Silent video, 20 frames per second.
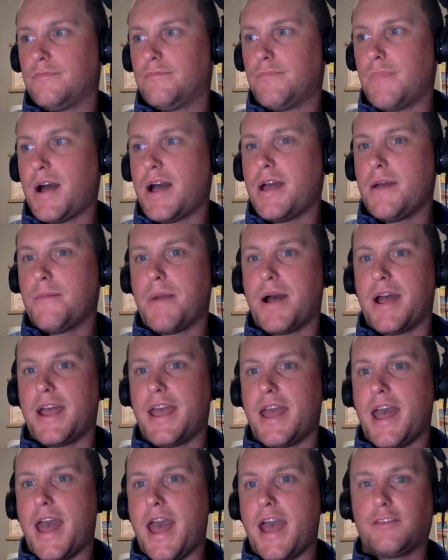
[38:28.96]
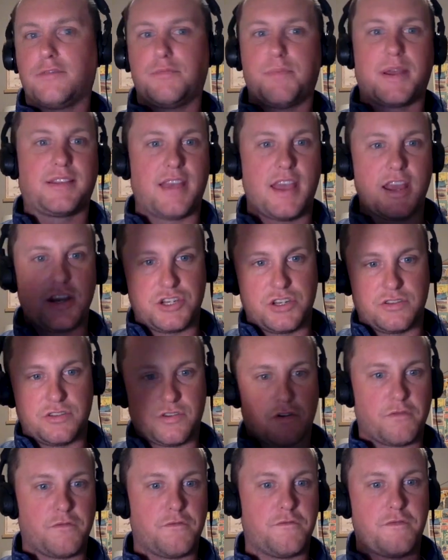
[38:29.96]
my my
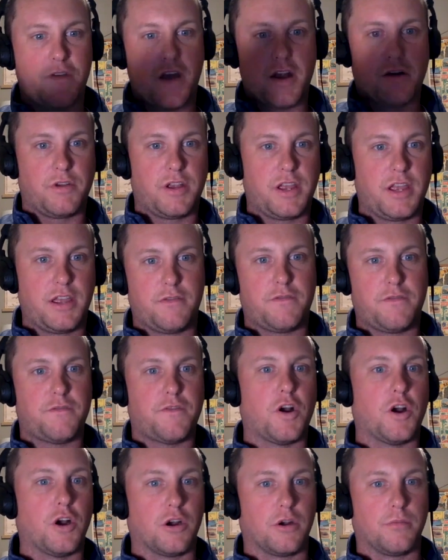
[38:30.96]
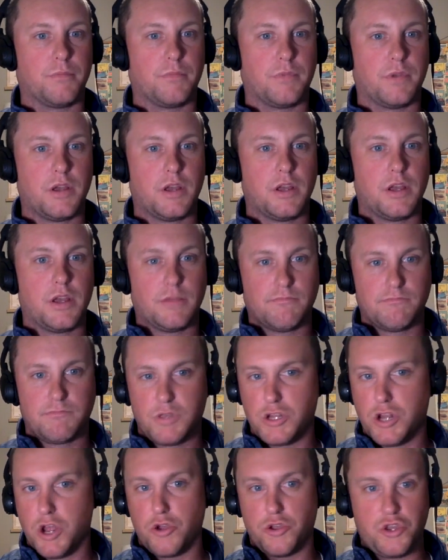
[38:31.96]
expectations are very firm.
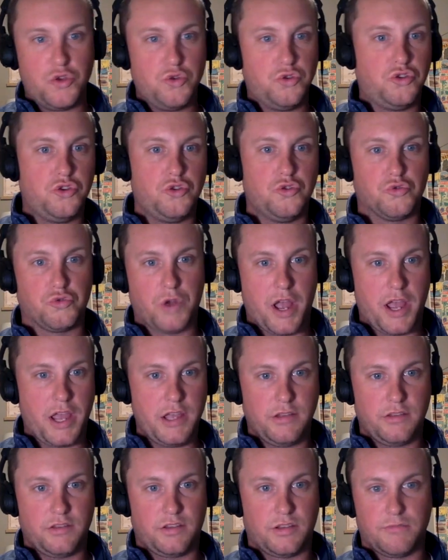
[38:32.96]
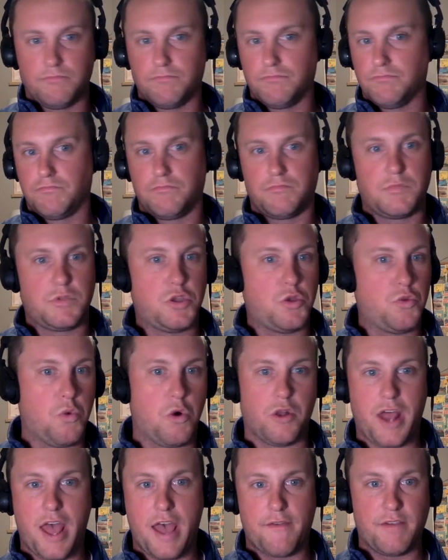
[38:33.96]
You know, you do right, you
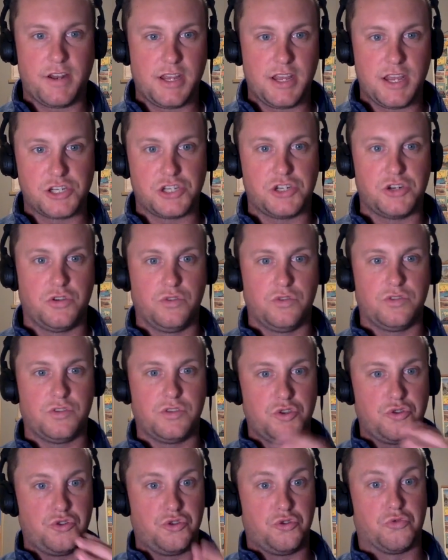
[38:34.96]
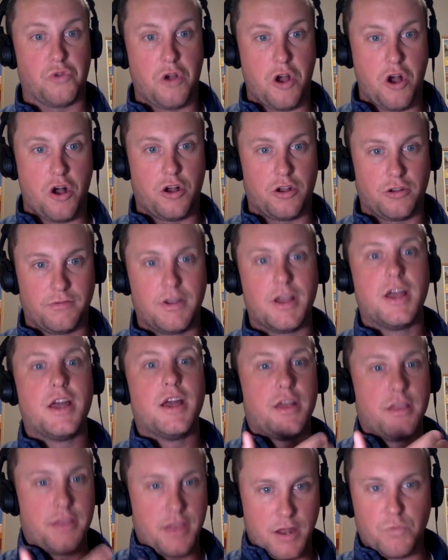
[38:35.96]
won't have any issues. You do wrong,
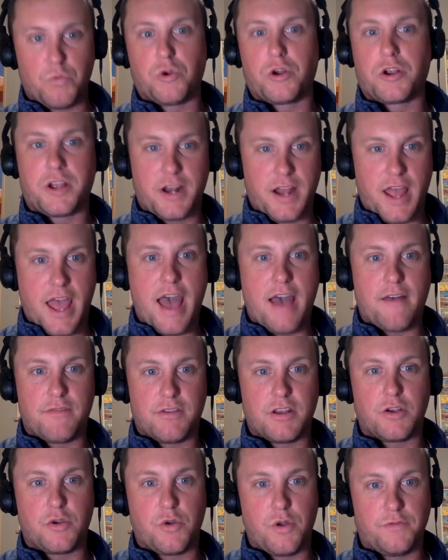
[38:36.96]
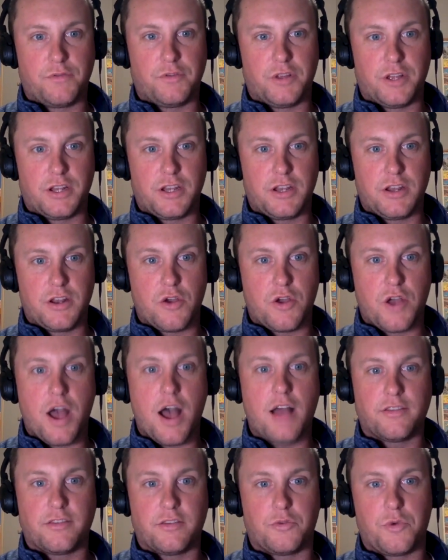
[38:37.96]
then we're going to have an equivalent, you know,
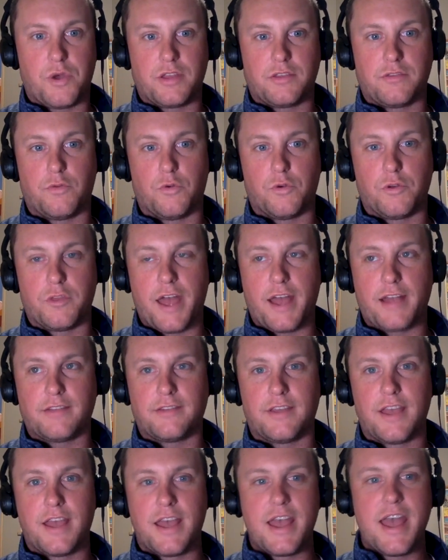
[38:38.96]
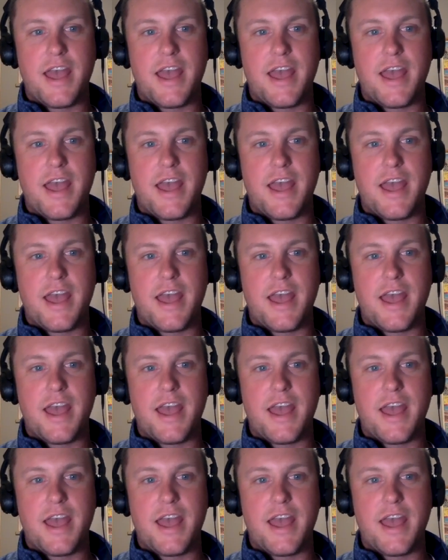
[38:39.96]
consequence for that